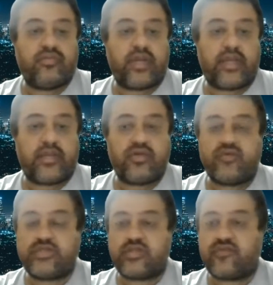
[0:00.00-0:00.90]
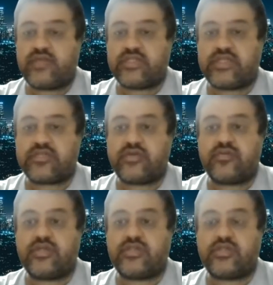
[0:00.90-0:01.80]
like university fees has
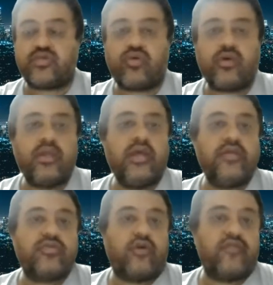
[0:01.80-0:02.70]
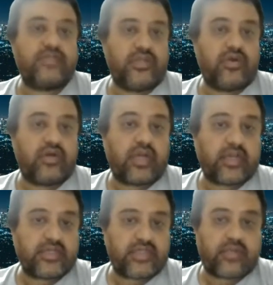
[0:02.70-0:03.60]
increased and so on. So obviously your
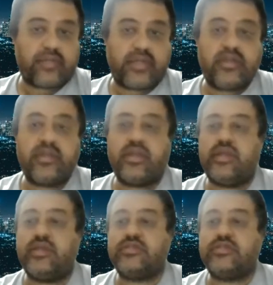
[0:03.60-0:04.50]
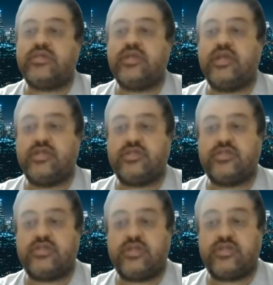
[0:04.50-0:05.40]
target segment is
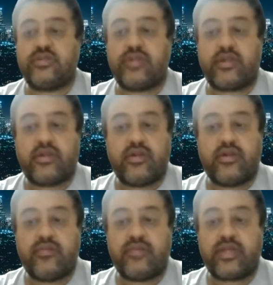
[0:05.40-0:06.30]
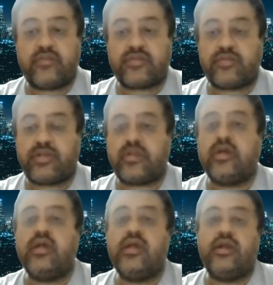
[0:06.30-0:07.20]
a bit becomes a bit
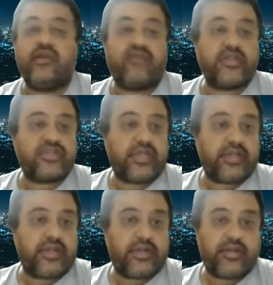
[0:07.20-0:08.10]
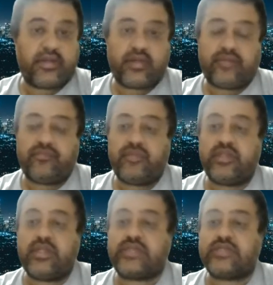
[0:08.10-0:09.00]
differentiated in
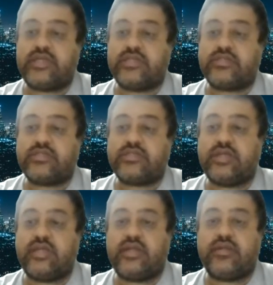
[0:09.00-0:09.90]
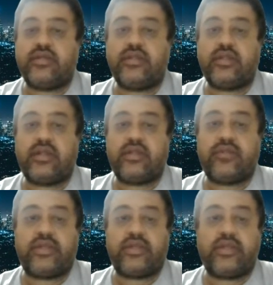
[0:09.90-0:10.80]
that sense, and
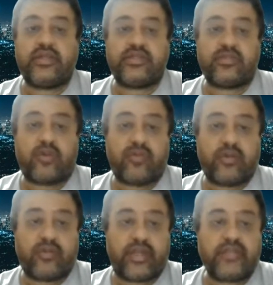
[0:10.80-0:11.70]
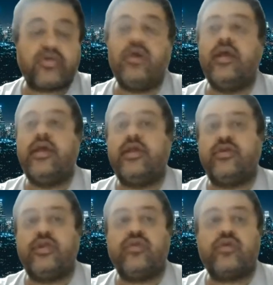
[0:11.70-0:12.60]
ultimately it's a problem, right? So you
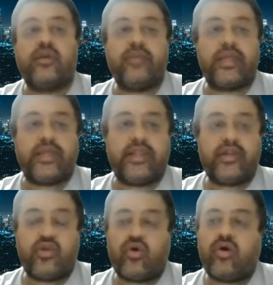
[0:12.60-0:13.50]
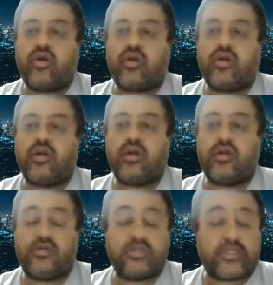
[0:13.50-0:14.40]
need to communicate your
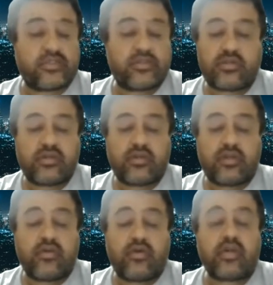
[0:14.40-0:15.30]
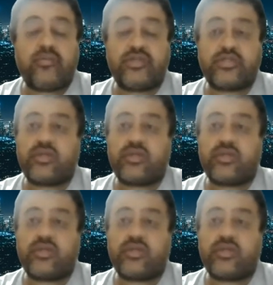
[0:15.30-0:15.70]
just not just